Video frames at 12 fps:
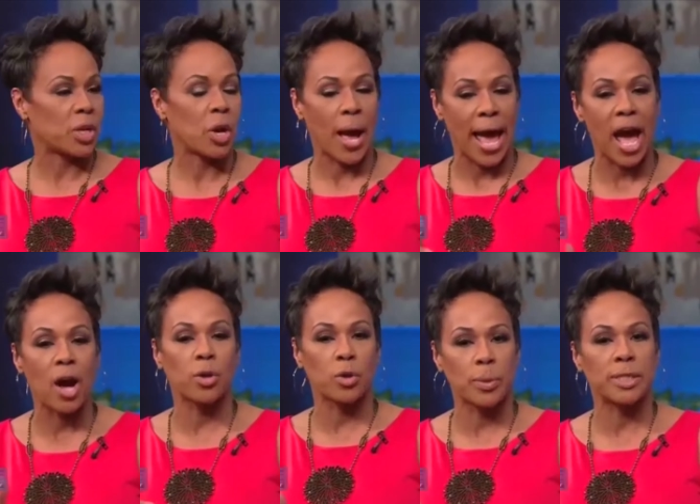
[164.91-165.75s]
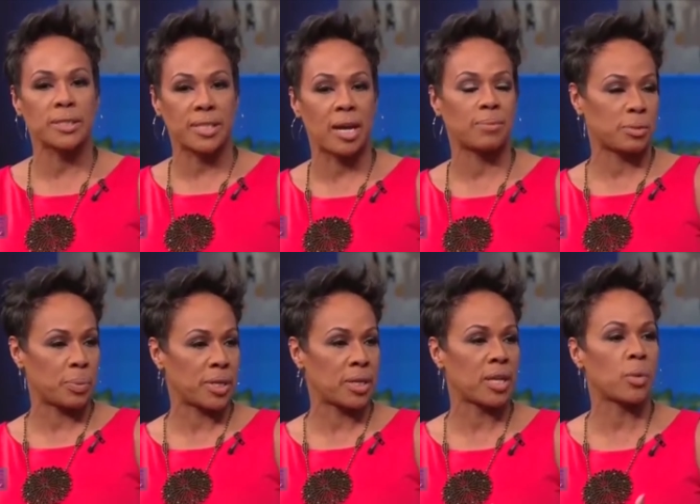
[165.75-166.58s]
know, how do we stop
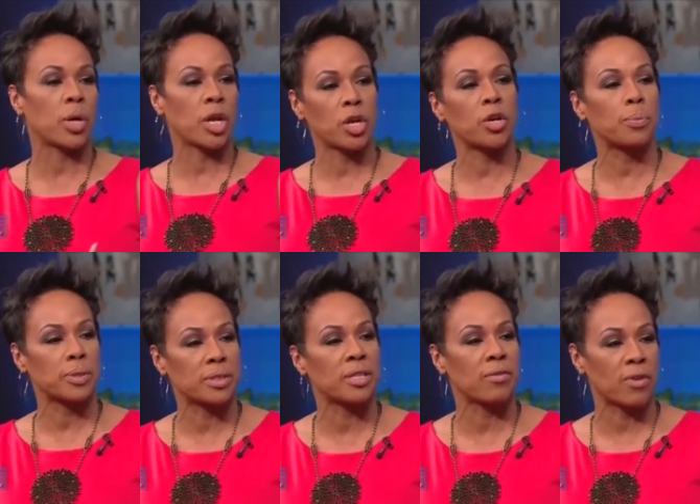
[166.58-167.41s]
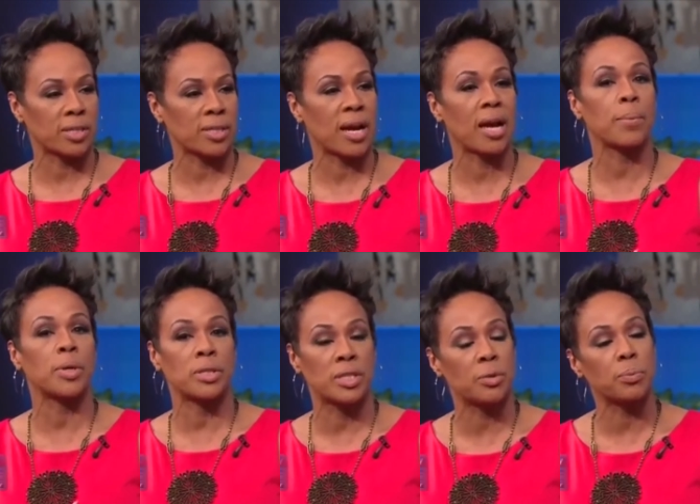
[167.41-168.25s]
spending 100% of our time
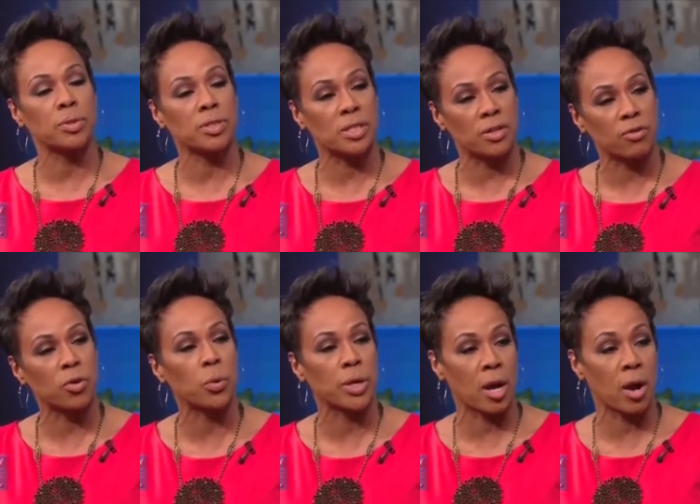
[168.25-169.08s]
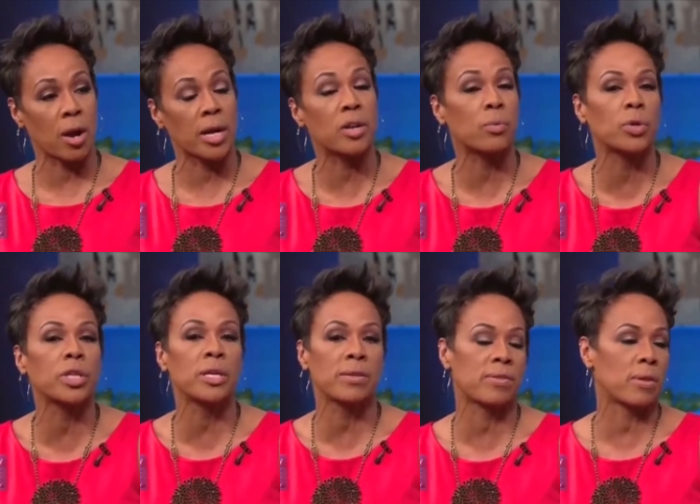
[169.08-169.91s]
on 10% of who we are? And it
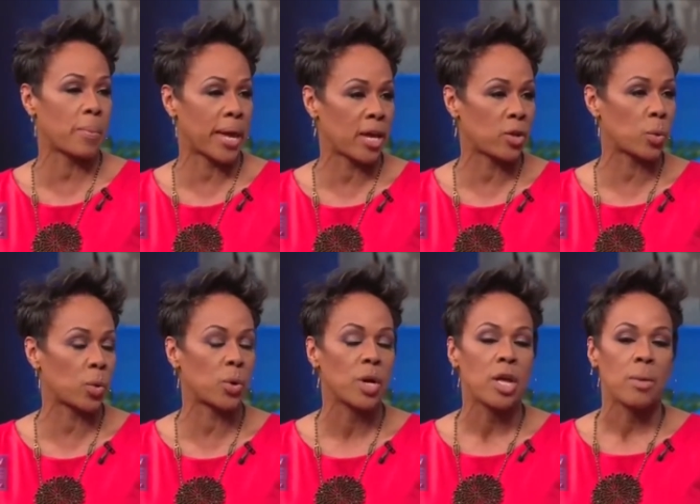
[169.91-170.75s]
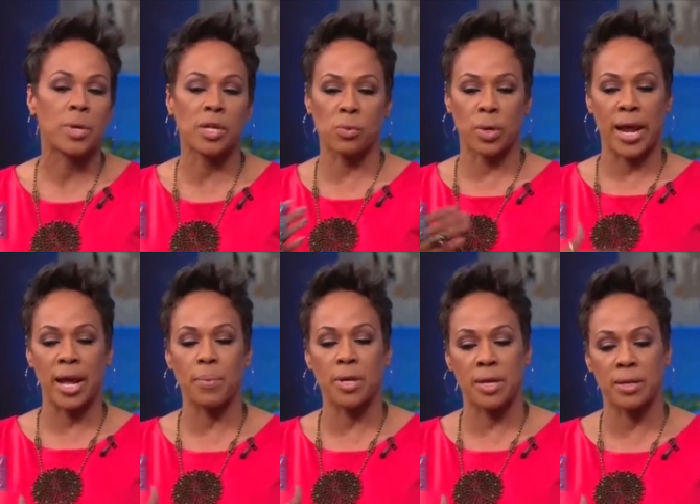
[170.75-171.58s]
really is the manual because what
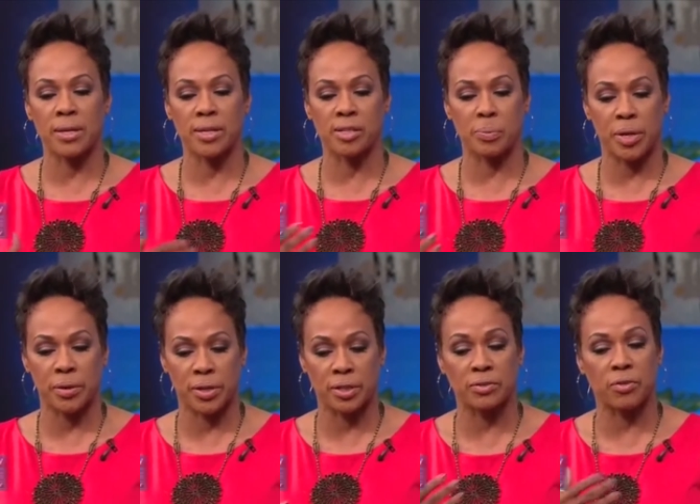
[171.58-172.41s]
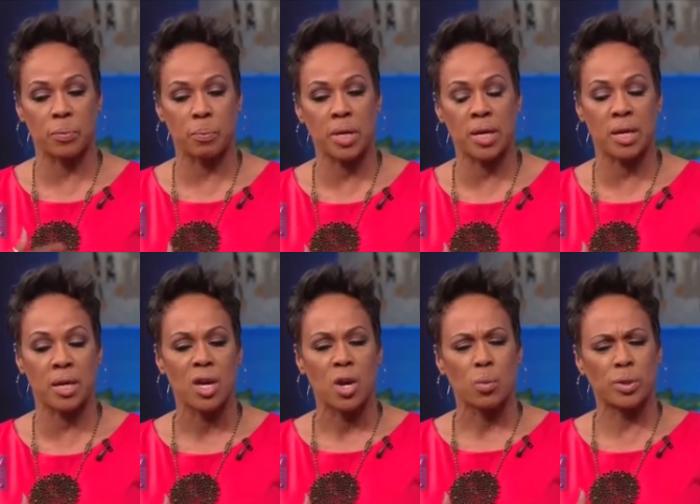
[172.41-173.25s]
I began to experience for me
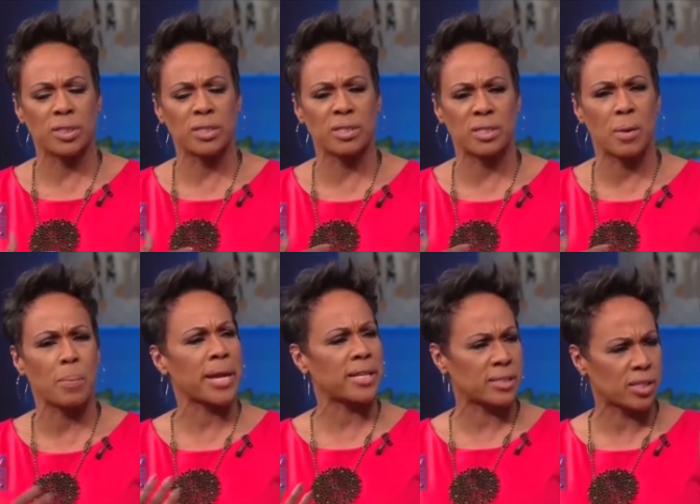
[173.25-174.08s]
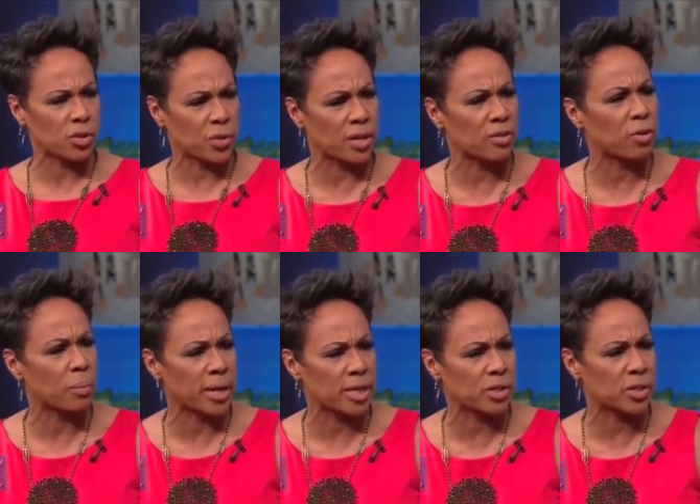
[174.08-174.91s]
was this amazing
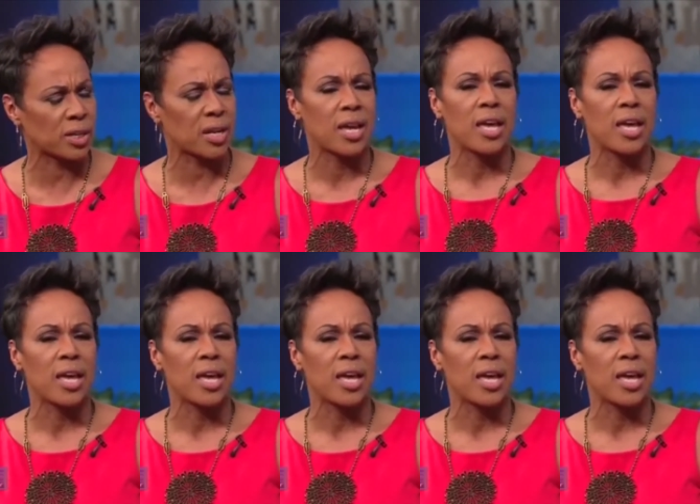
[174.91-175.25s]
transformation.